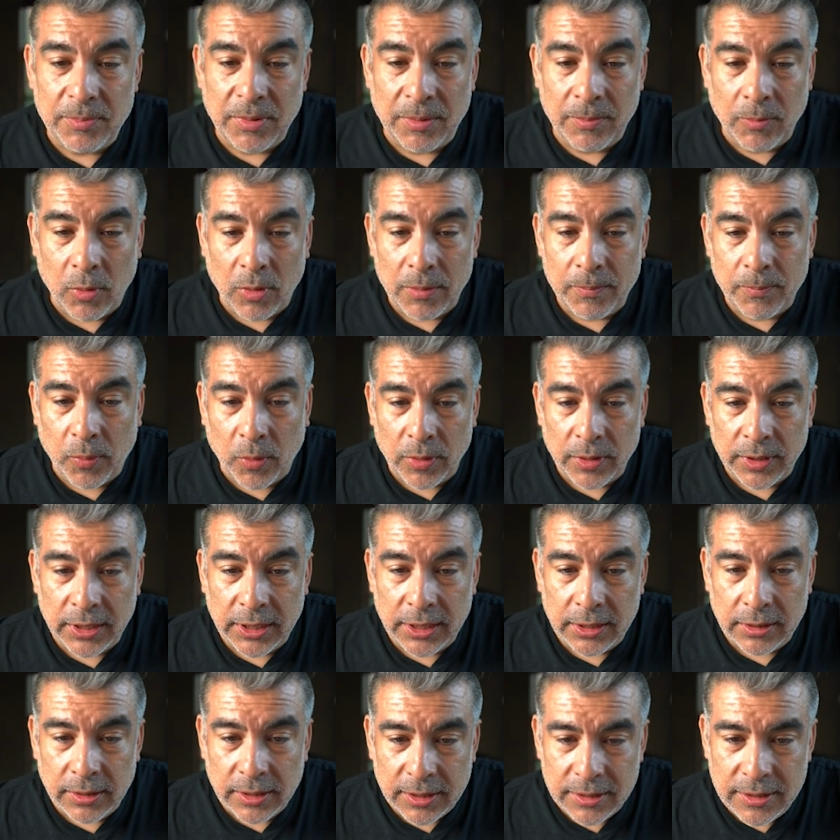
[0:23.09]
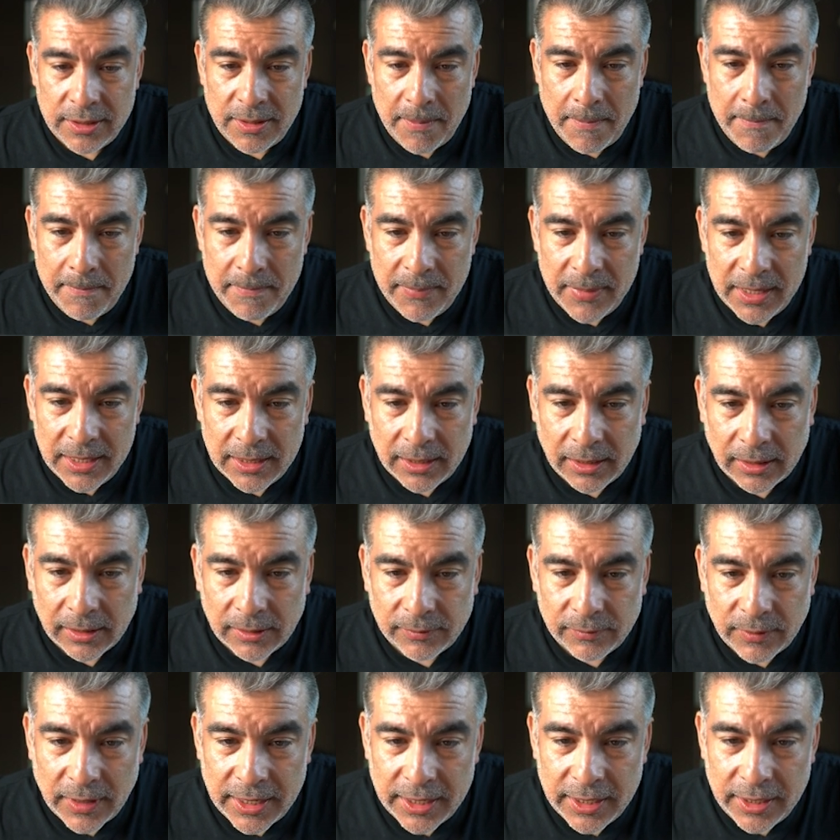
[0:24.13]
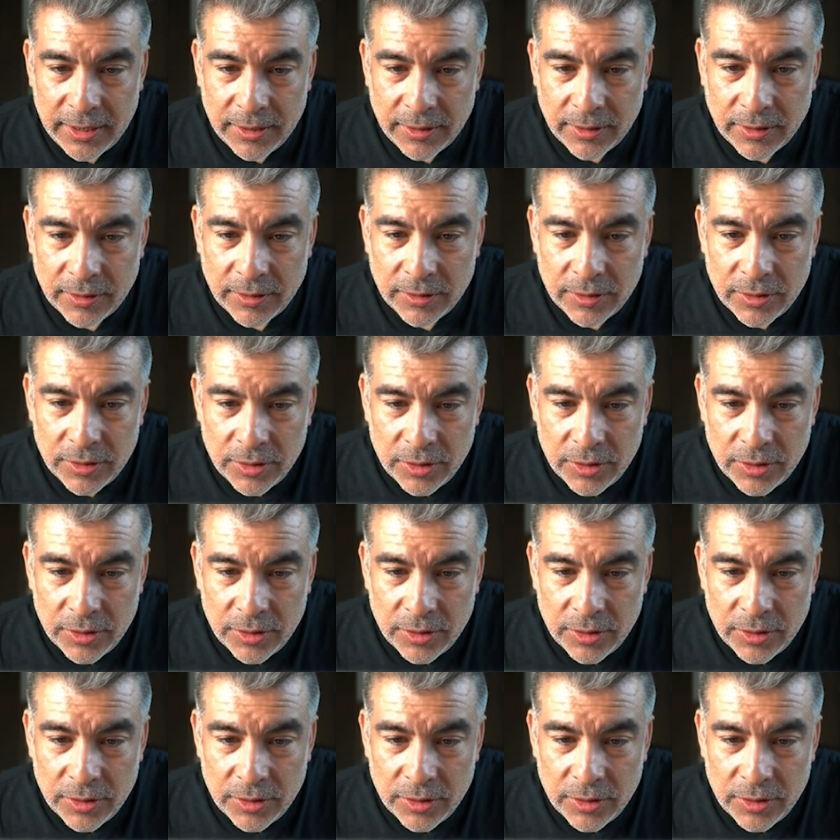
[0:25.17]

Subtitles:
but more importantly, look at the middle right here